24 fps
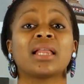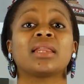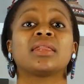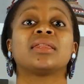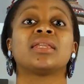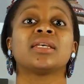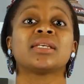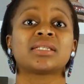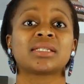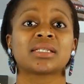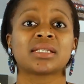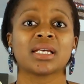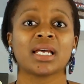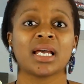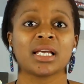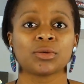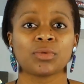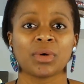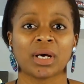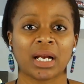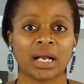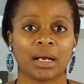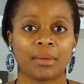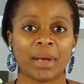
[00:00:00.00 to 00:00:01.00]
This is
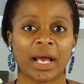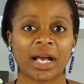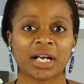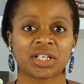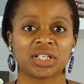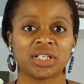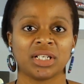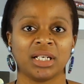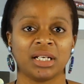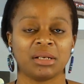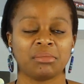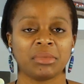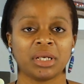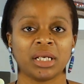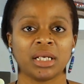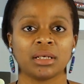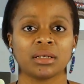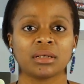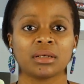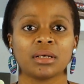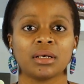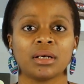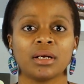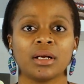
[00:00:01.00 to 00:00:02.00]
what I actually mean.